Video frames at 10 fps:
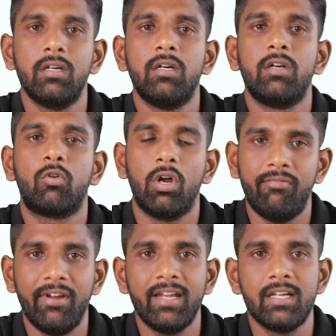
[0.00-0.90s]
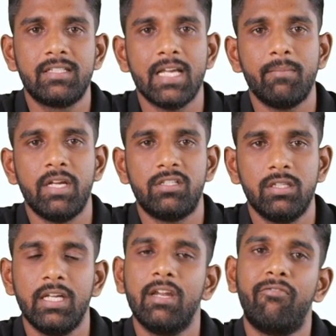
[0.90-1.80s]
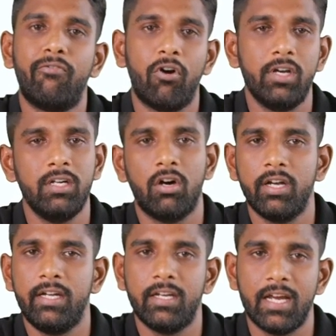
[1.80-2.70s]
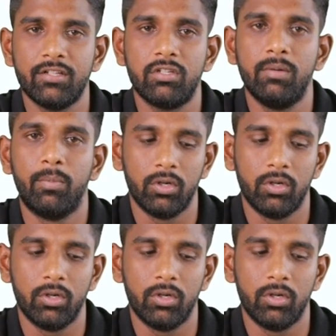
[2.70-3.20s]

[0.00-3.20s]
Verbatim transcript: qualifying examination in a foreign or international board.